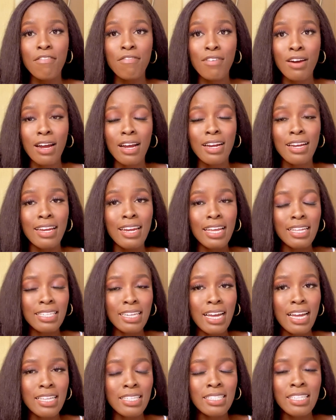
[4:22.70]
Frank
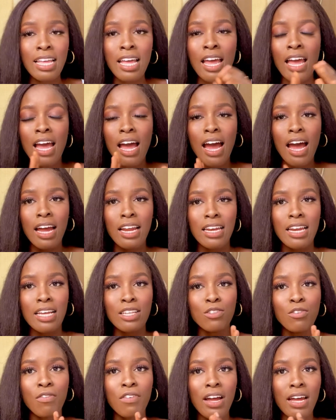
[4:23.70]
Netta's
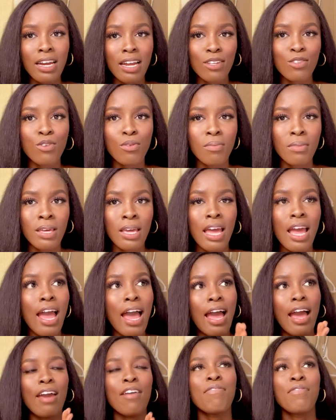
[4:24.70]
Atlas of Anatomy.
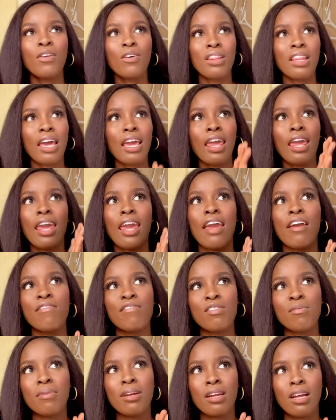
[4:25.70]
I feel like
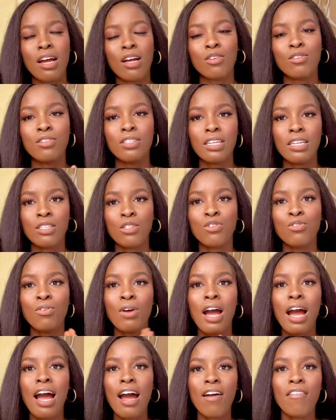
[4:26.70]
every medical student should
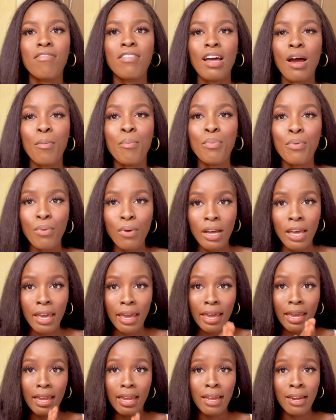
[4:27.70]
have that book
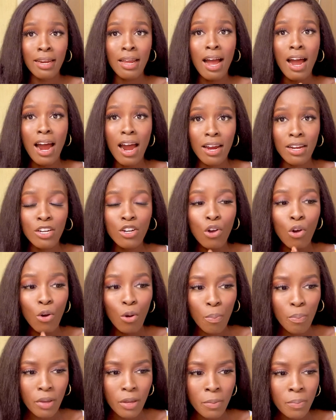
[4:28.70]
in hard
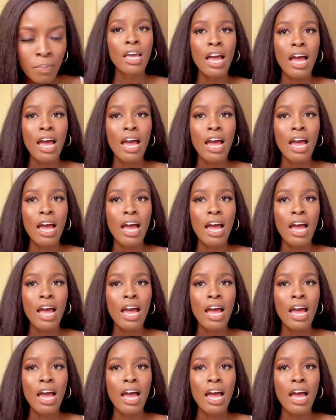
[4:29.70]
copy.